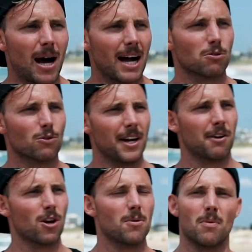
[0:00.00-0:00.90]
back, we'll
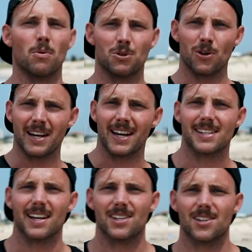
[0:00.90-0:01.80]
regroup, and we'll do our
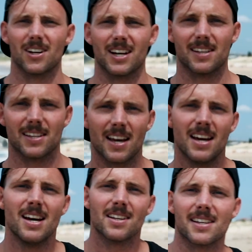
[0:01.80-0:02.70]
next exercises. So
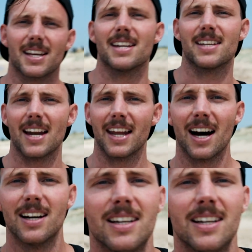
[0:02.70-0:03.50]
let's get into that now.